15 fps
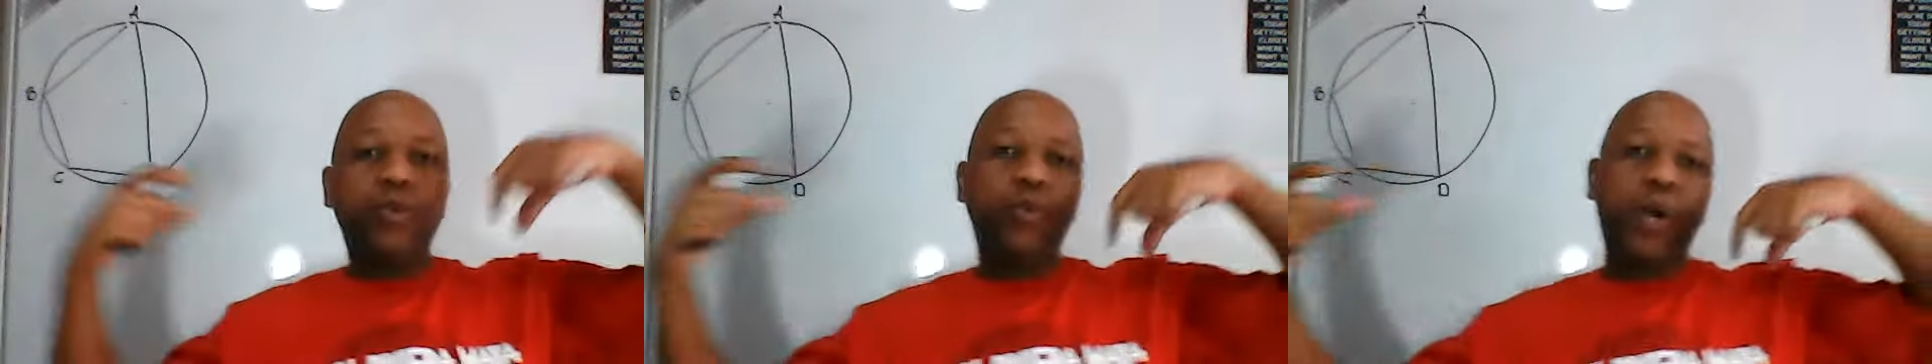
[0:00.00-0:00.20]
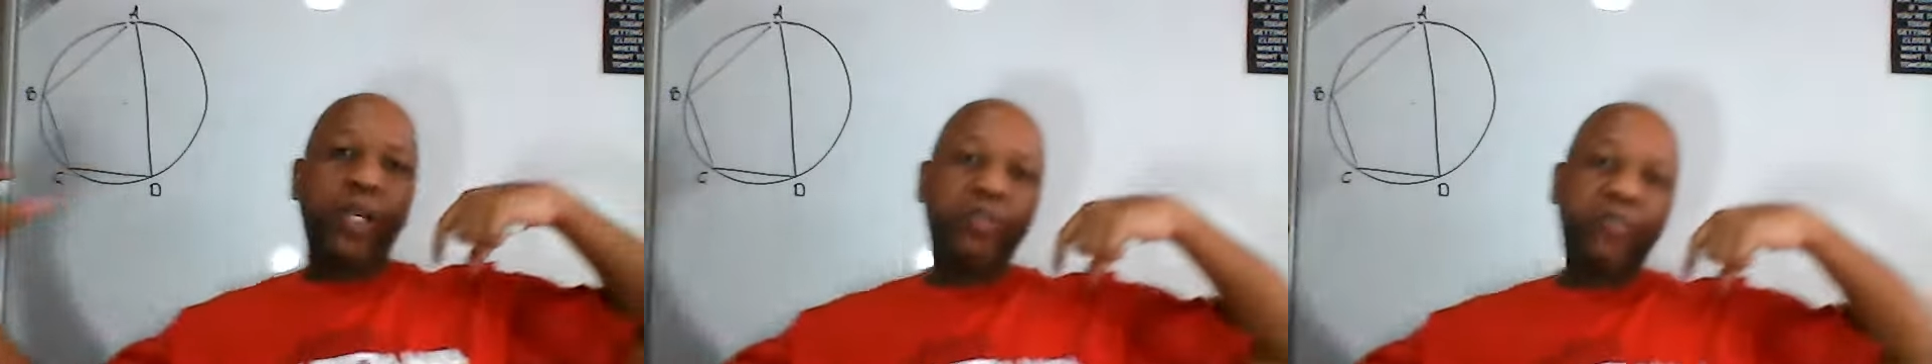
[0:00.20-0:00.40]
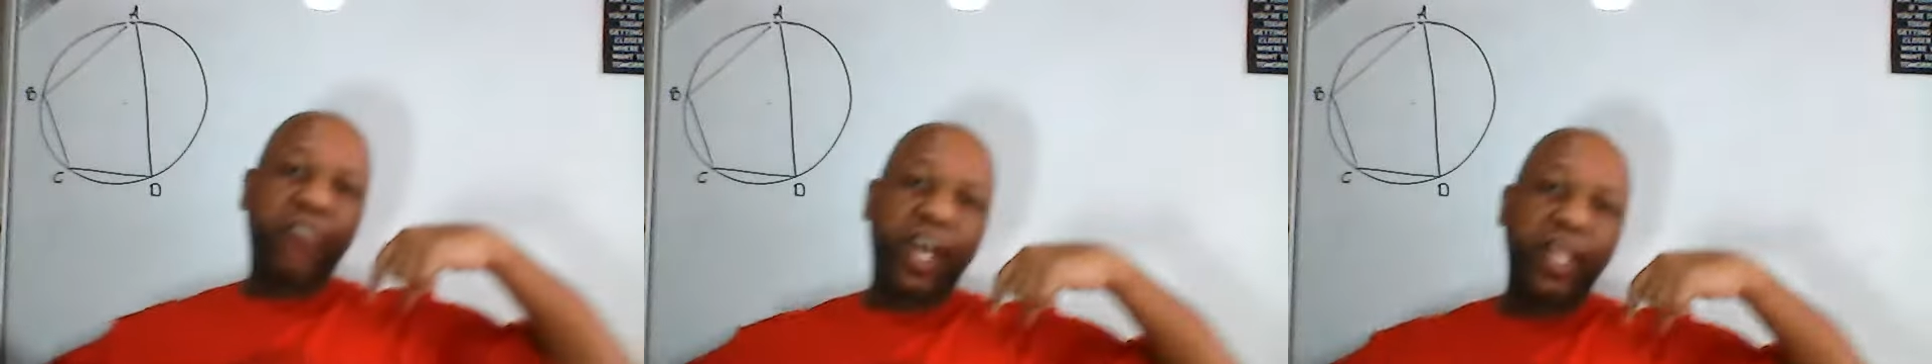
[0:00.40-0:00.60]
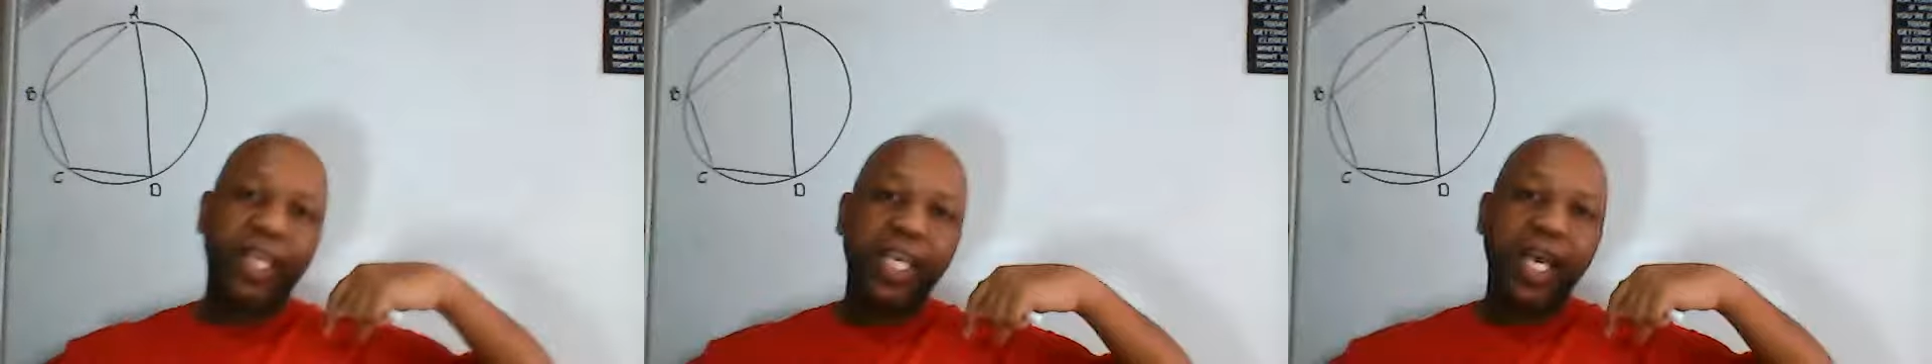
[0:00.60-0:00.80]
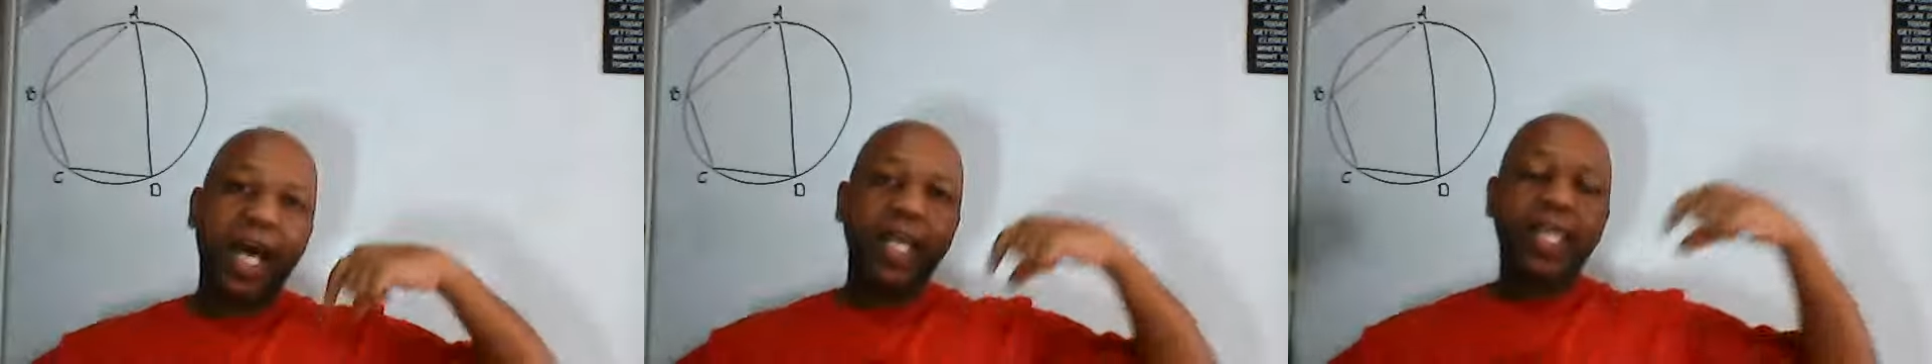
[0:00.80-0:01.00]
you want to find
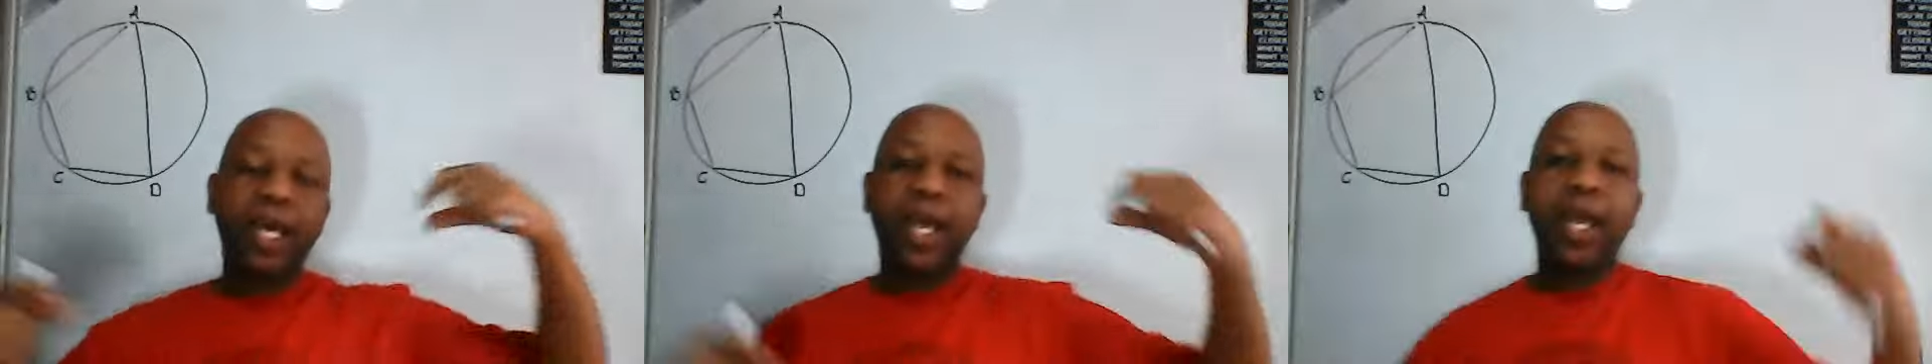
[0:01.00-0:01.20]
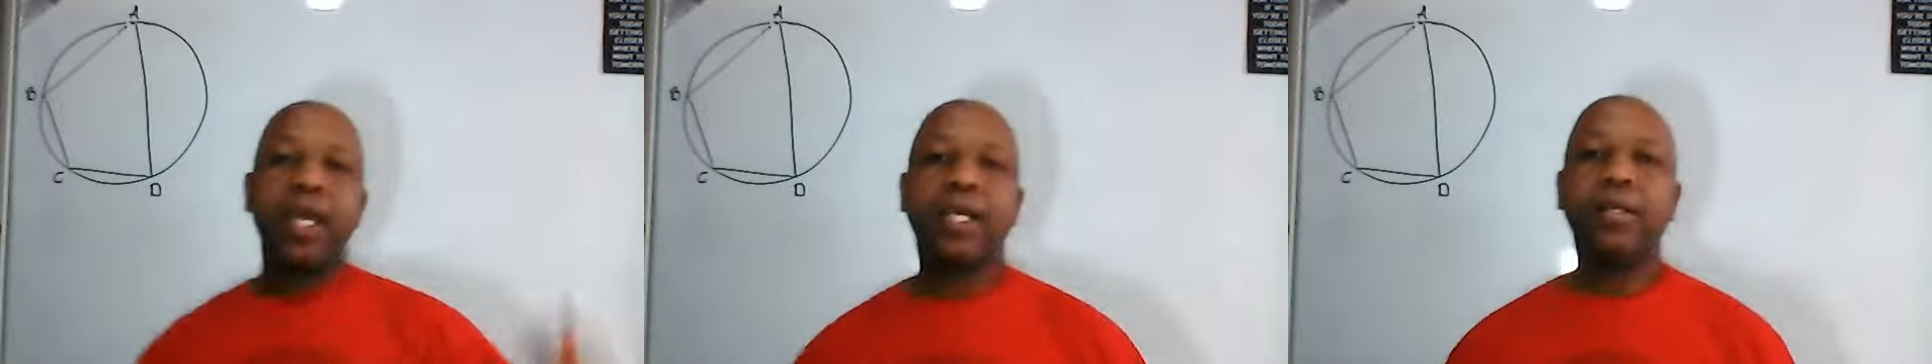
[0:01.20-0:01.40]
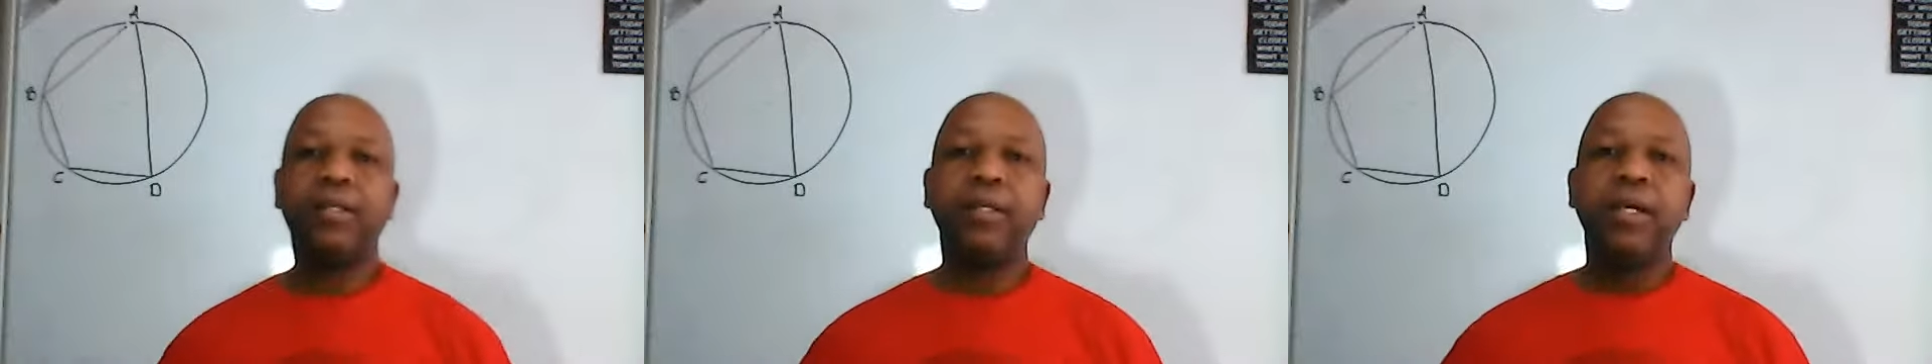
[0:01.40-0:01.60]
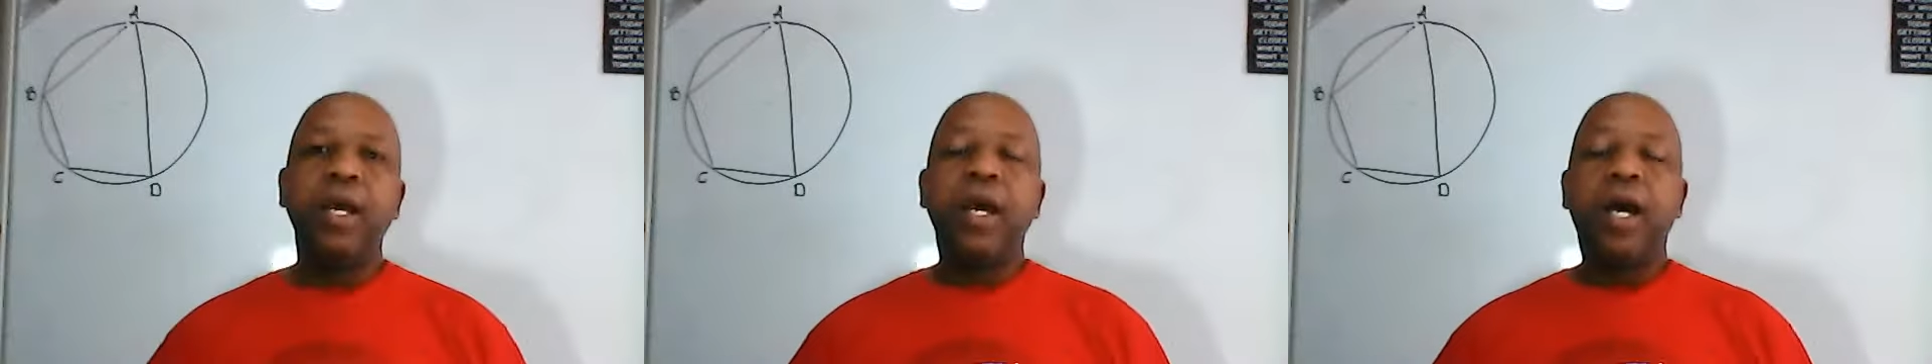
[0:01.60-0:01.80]
the other angle,